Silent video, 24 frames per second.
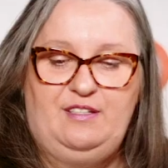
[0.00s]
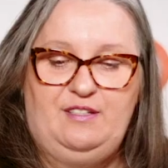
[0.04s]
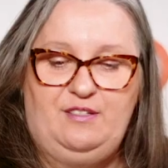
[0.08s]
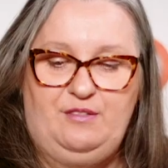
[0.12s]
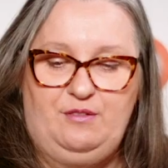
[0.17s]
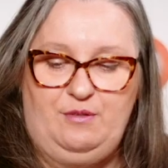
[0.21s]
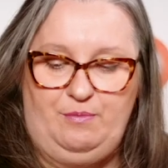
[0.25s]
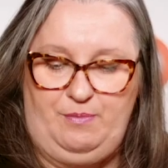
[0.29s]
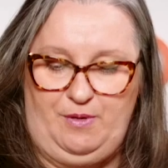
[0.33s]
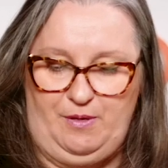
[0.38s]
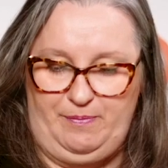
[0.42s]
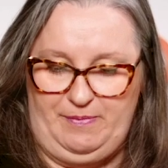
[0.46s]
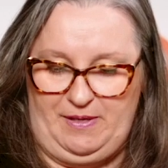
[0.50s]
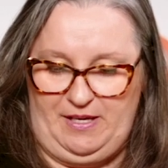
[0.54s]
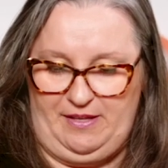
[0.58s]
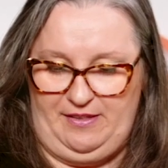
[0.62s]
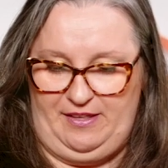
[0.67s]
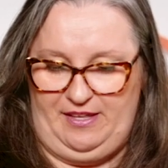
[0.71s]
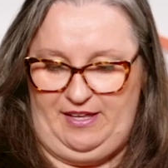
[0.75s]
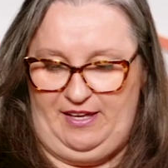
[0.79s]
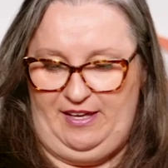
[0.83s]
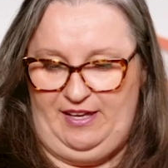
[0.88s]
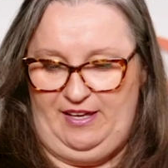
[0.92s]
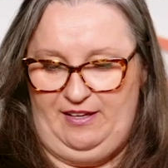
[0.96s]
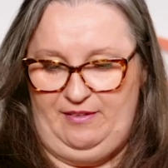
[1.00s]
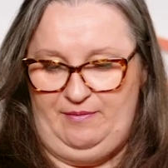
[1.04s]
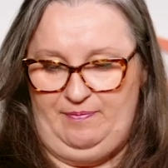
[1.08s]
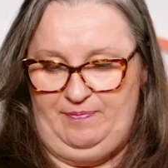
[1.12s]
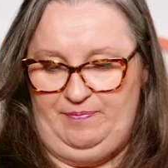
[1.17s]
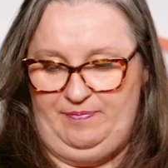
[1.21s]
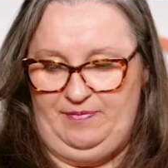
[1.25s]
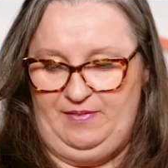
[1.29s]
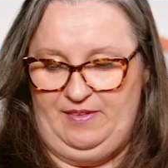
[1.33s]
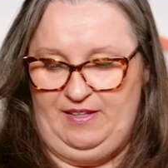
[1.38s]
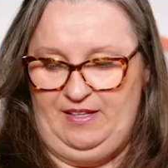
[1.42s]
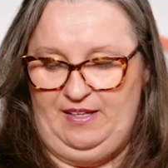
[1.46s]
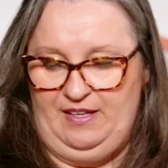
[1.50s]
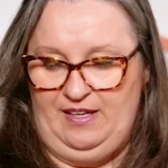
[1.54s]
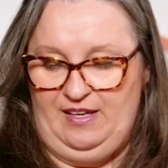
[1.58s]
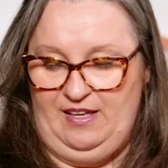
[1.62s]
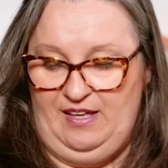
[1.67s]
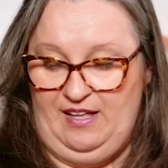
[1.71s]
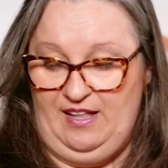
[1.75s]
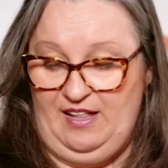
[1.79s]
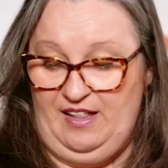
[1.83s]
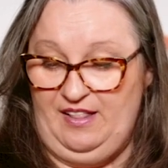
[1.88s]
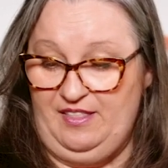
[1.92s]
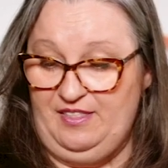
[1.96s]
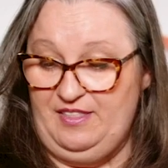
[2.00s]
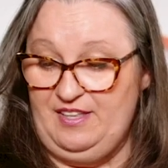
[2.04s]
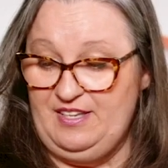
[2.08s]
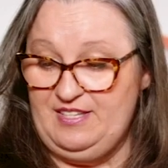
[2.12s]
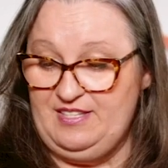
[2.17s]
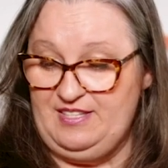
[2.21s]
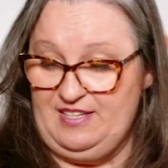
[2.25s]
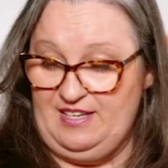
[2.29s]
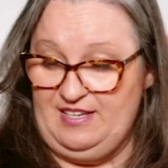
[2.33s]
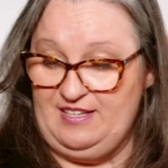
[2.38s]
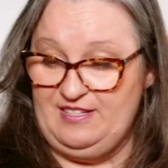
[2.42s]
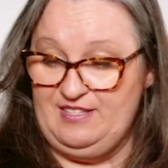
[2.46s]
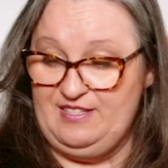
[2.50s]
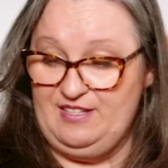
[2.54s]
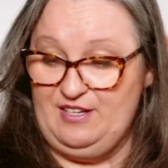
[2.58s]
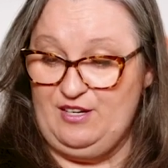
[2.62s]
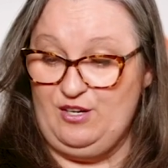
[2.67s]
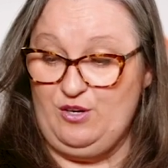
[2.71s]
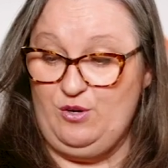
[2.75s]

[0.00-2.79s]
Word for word: Put that there. This is